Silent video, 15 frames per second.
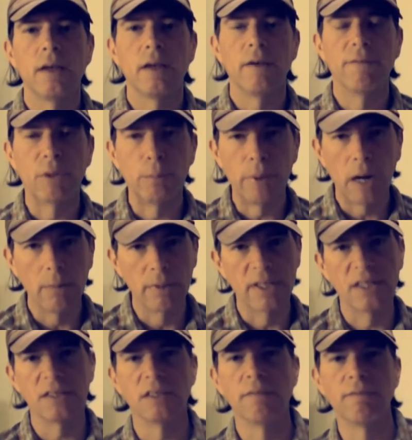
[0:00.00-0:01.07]
if the
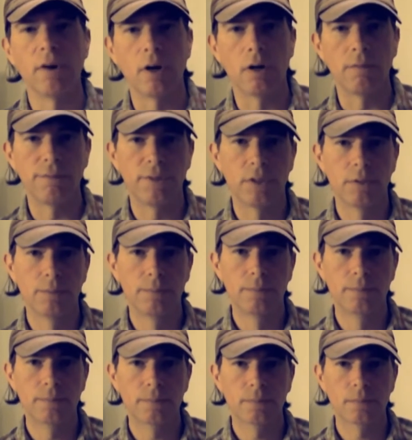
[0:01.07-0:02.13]
public is involved.
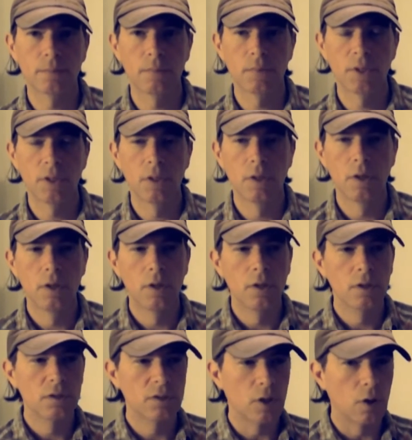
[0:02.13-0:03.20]

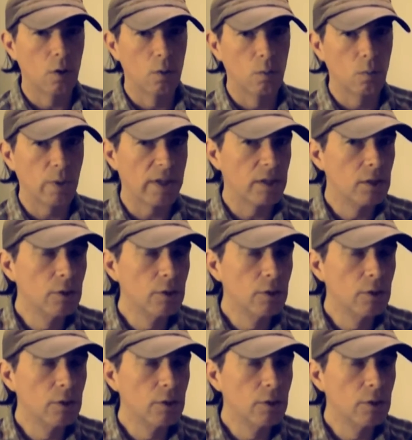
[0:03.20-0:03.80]
So when